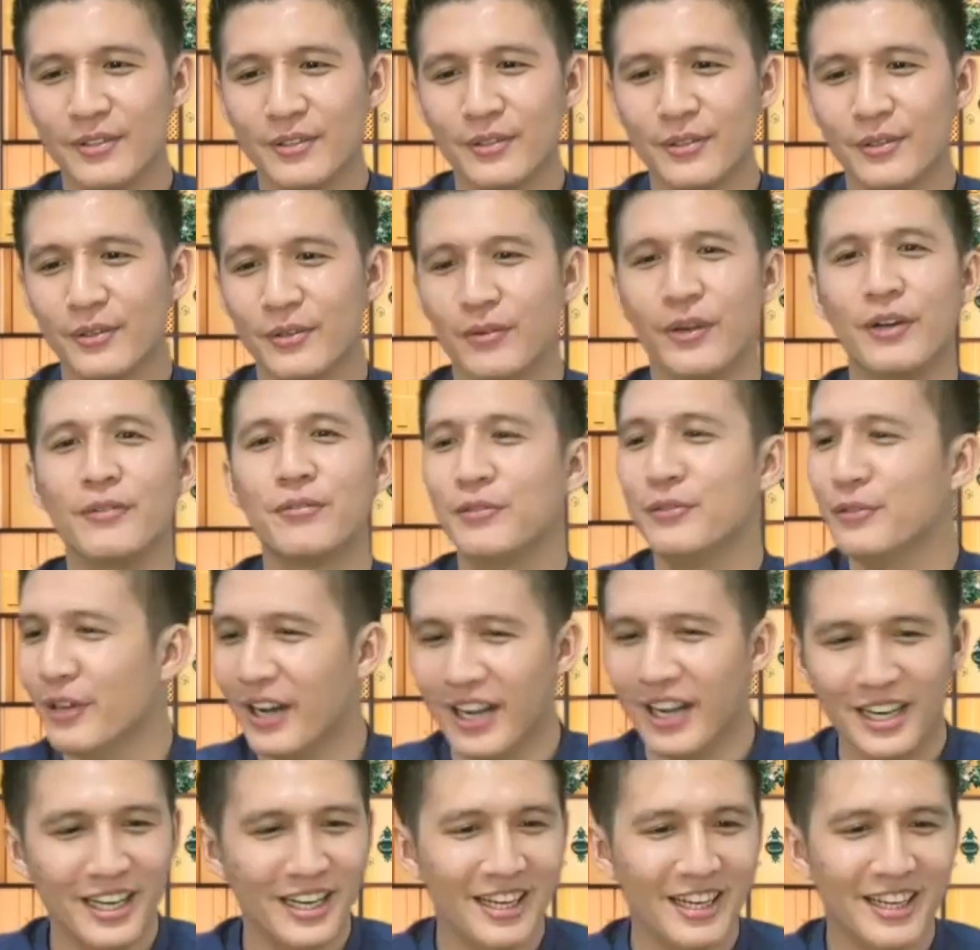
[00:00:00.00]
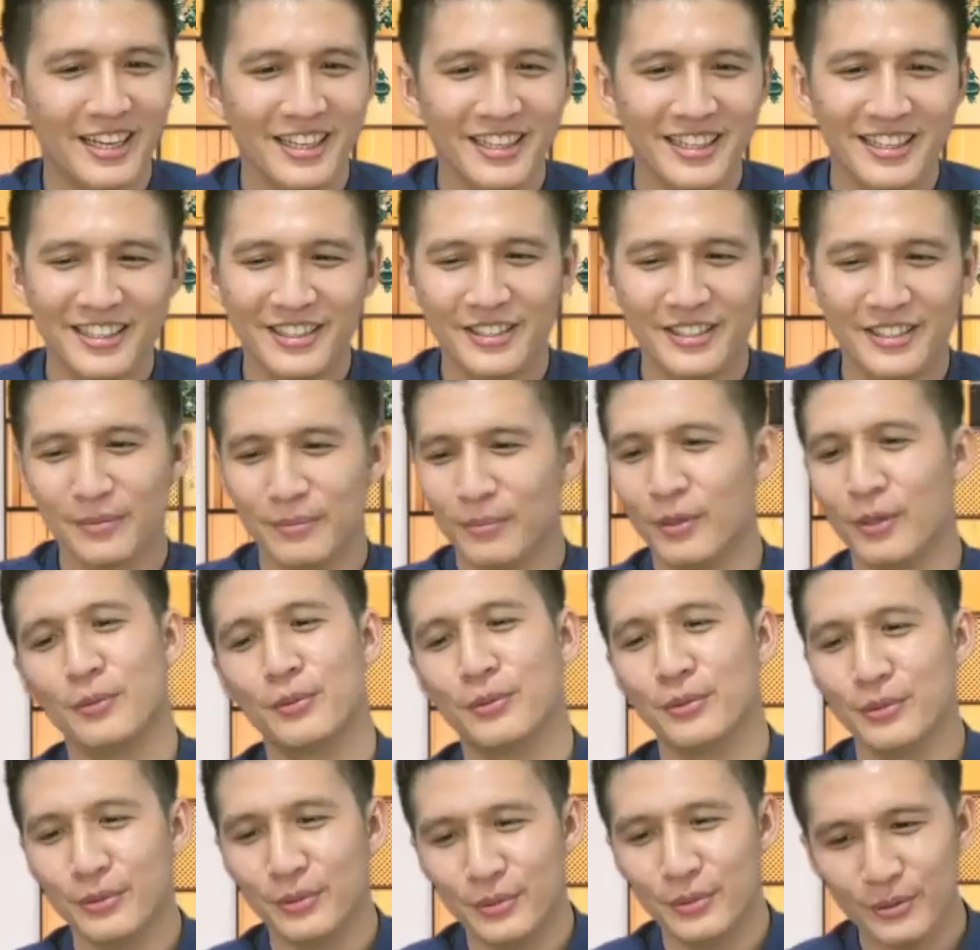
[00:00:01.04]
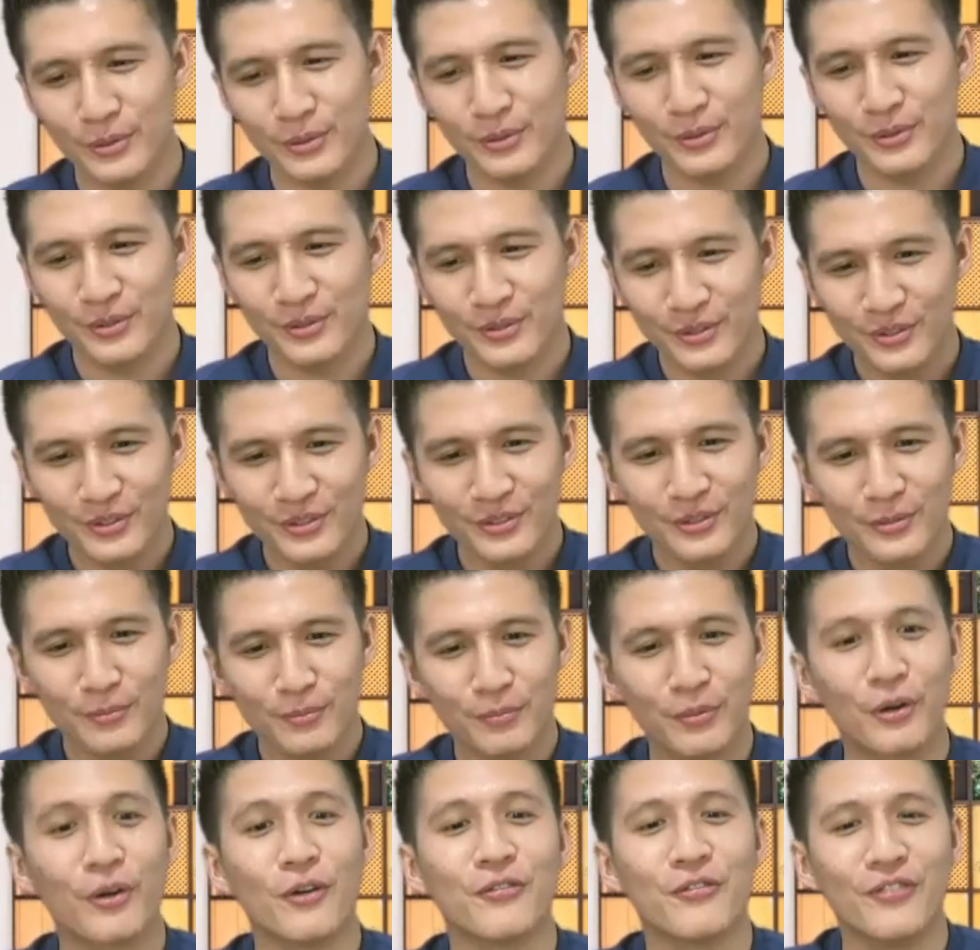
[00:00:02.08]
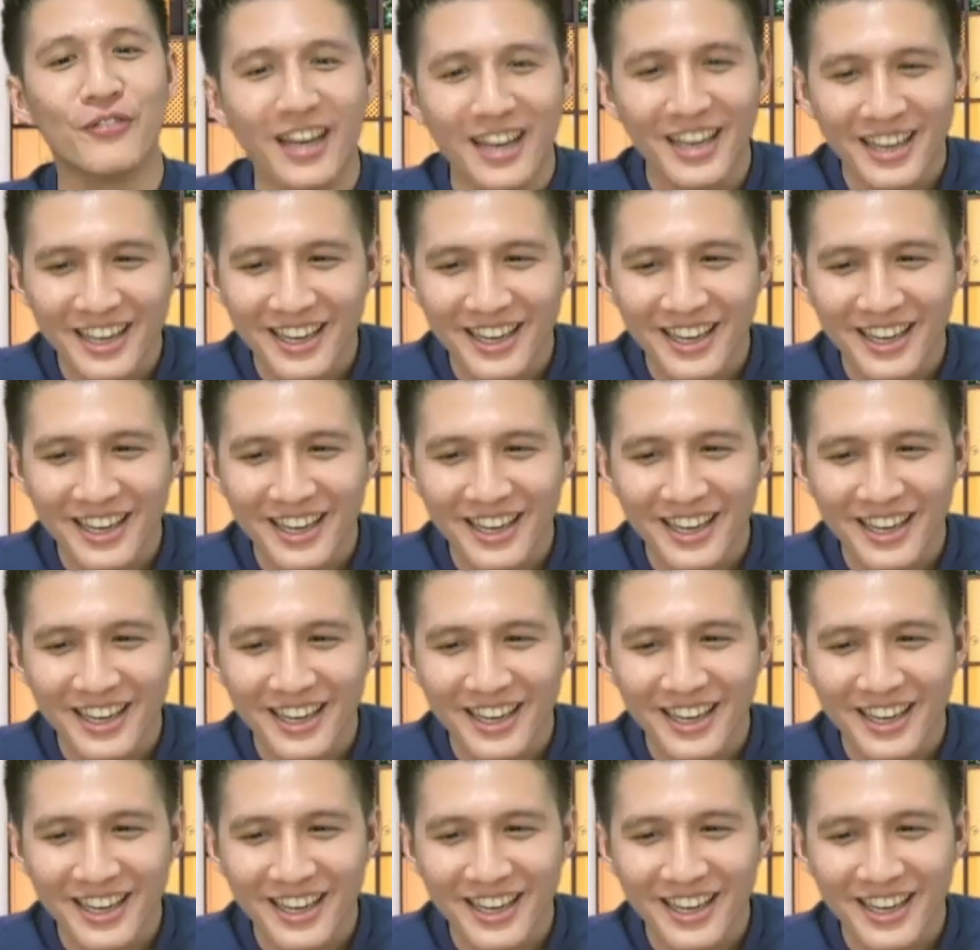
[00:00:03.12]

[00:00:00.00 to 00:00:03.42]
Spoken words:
Grafua, Mohu. Prophet.